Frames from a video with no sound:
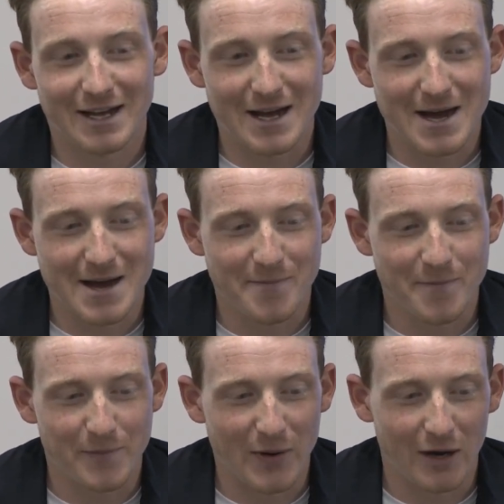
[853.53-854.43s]

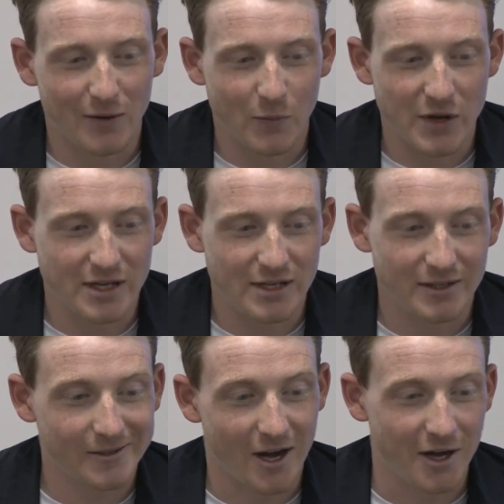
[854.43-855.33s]
um, but we
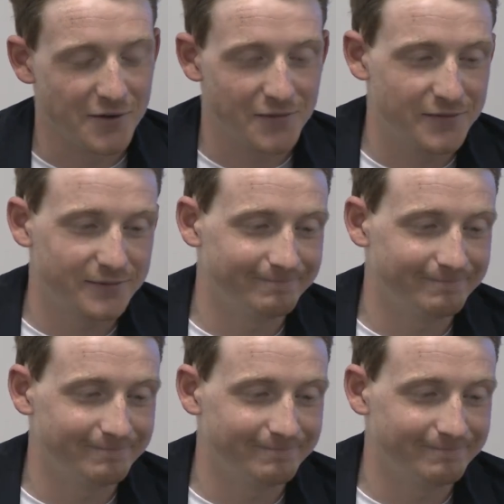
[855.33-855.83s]
kind of